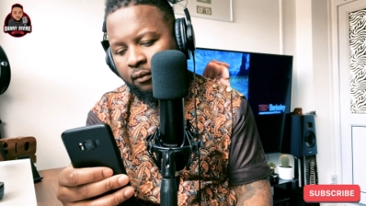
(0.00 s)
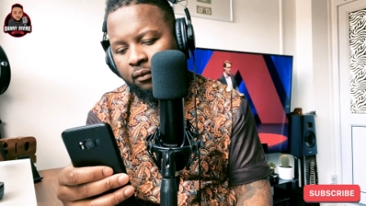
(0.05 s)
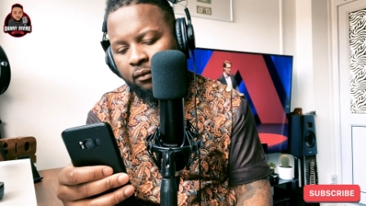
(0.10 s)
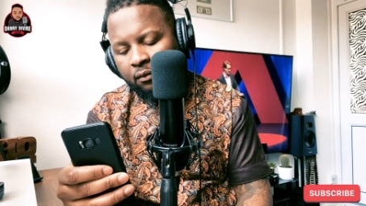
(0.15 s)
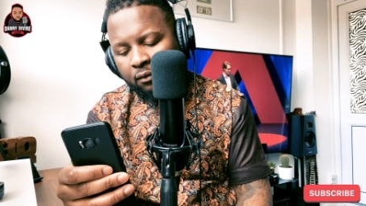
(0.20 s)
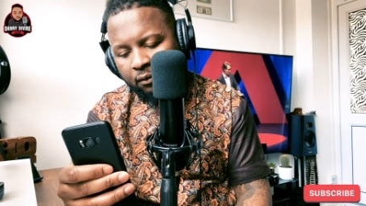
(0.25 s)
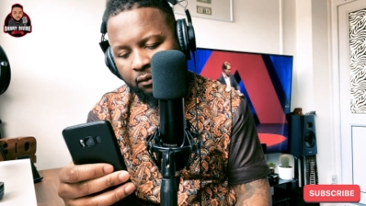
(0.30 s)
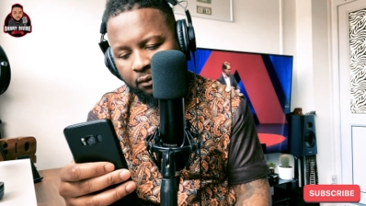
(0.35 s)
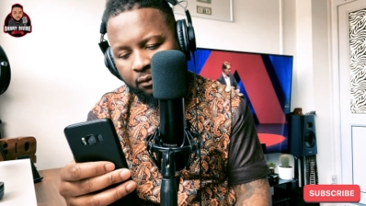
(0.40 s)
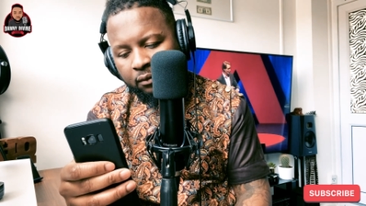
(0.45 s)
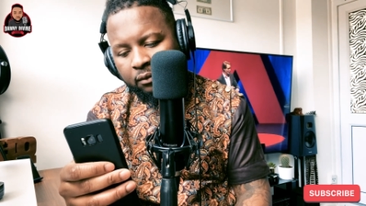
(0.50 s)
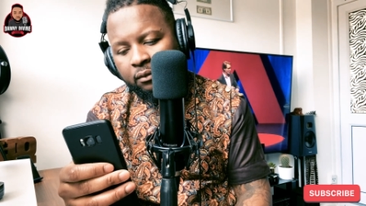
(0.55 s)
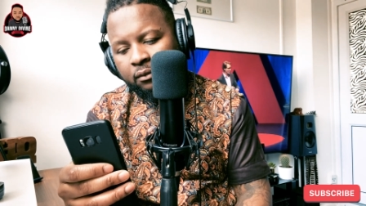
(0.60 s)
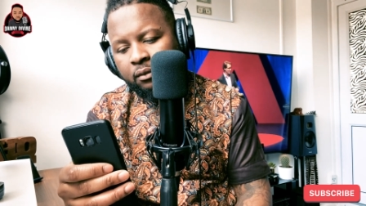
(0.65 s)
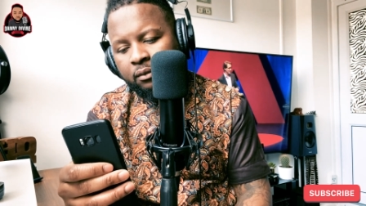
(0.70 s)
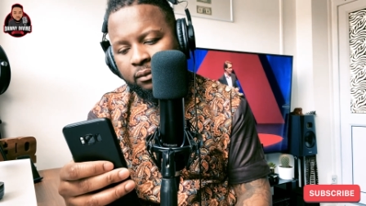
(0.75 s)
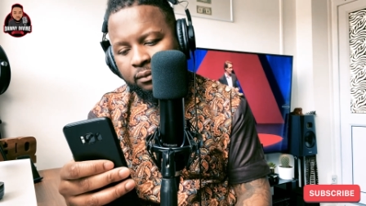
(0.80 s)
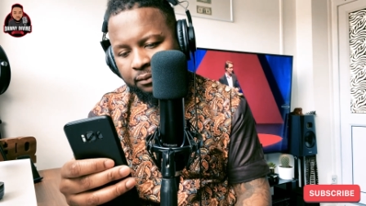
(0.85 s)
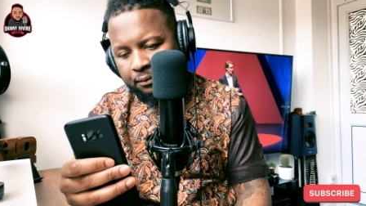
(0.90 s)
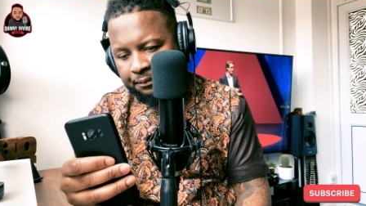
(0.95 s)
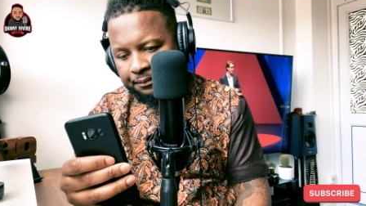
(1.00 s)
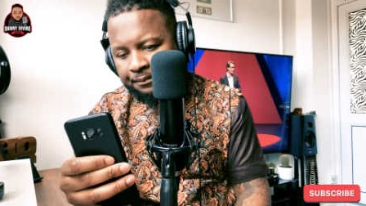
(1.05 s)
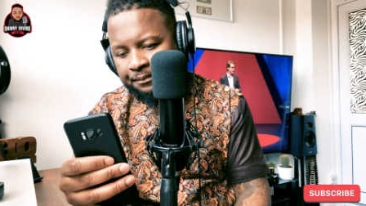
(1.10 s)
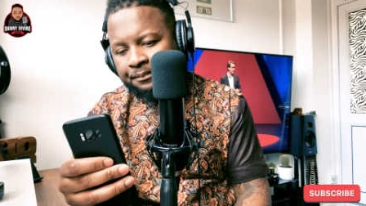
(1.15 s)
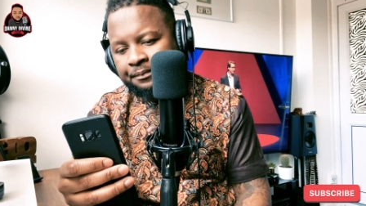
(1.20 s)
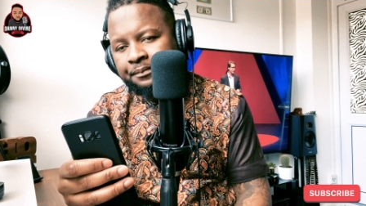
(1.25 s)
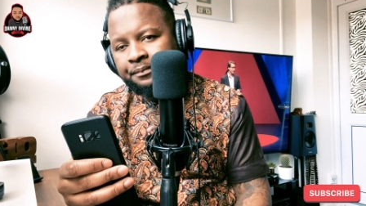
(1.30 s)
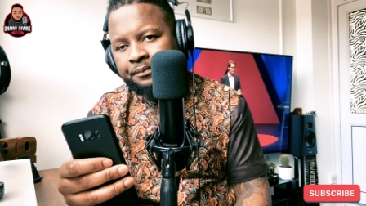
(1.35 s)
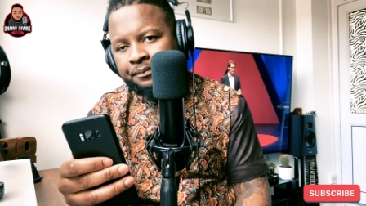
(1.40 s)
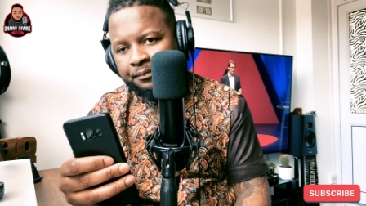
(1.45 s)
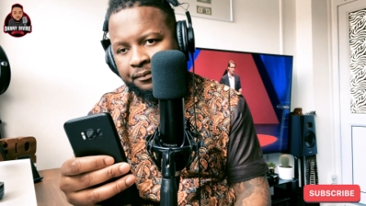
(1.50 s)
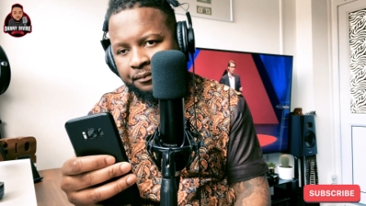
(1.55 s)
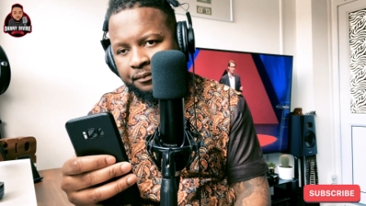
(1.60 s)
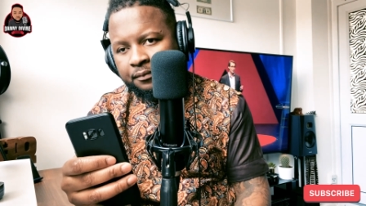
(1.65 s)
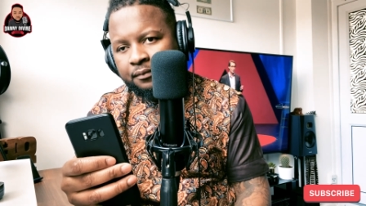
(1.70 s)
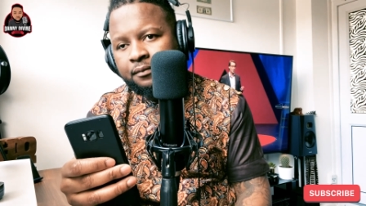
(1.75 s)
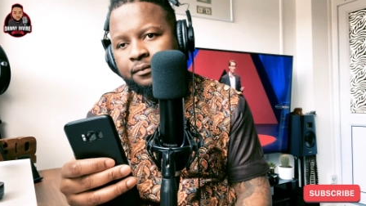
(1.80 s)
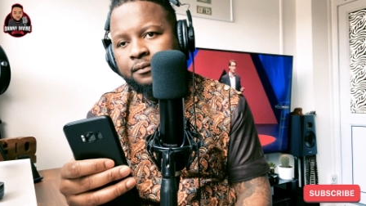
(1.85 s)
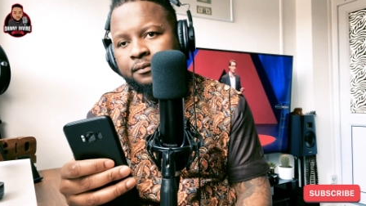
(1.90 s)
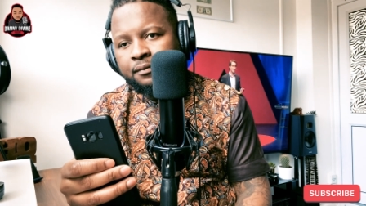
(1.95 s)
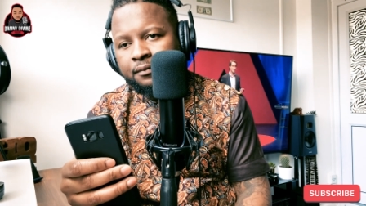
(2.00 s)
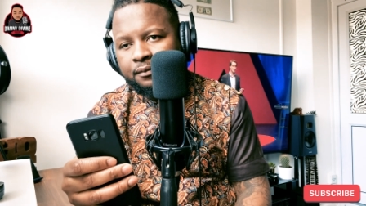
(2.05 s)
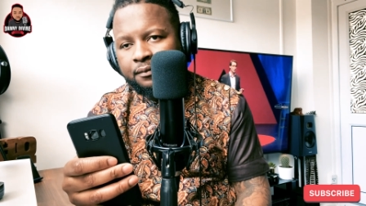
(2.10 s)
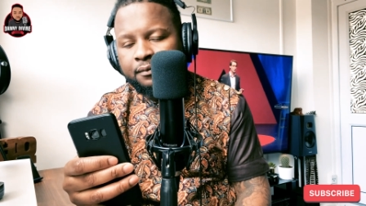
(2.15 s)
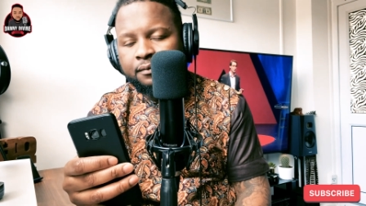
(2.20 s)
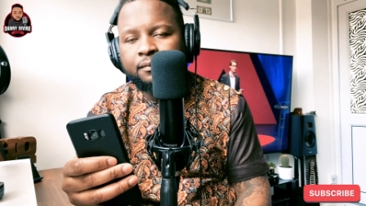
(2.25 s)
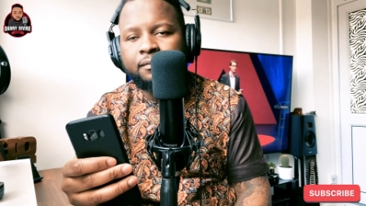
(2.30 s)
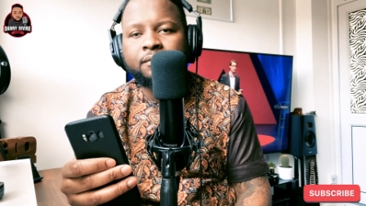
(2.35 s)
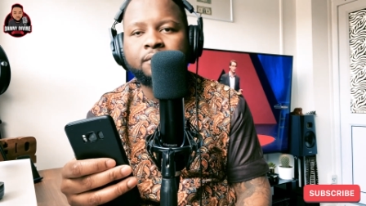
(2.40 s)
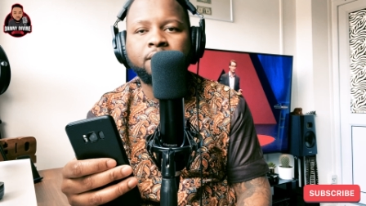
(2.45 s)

the smart meter and the smart home,